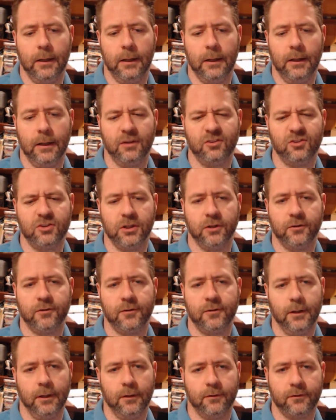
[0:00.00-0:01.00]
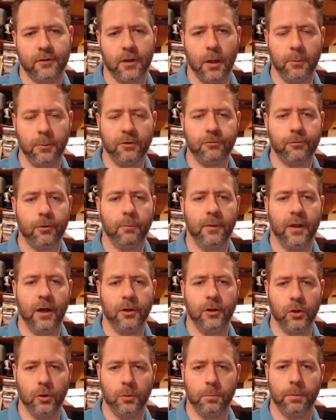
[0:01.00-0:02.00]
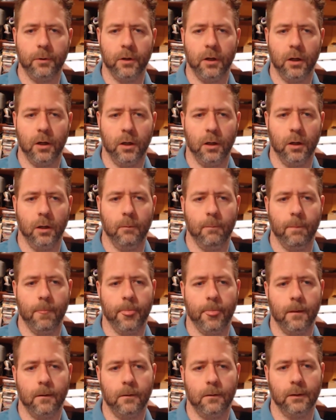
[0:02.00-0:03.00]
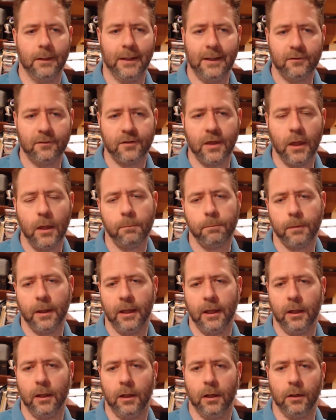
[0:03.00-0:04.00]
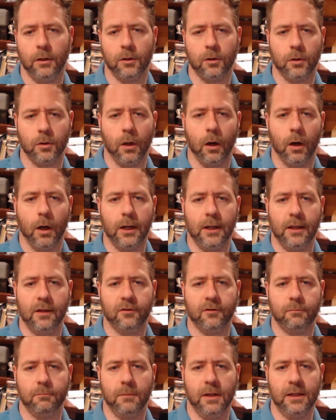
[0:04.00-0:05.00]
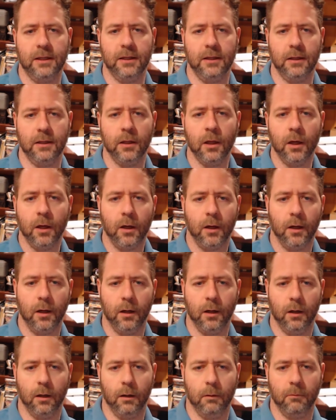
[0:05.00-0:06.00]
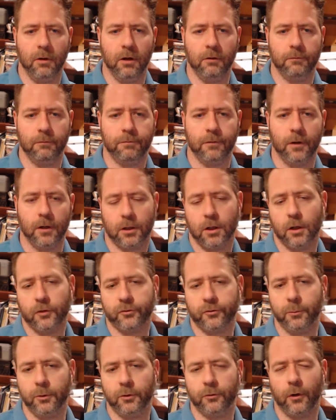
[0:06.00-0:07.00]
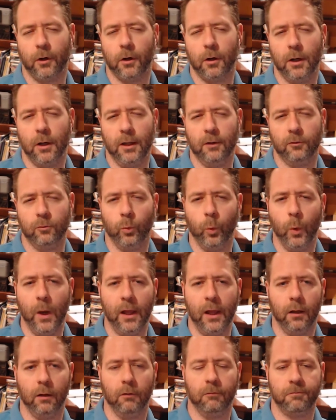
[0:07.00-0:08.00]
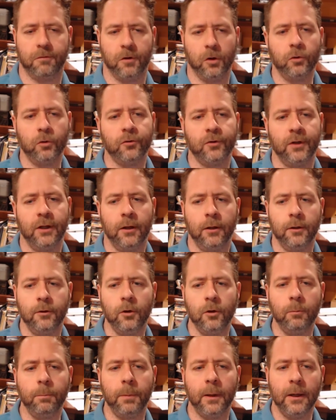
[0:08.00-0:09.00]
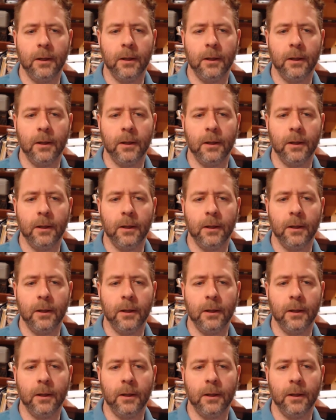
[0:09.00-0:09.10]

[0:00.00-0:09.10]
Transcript: It's coming from the Hadoop landscape, and not as many of our customers are as well versed in Hadoop.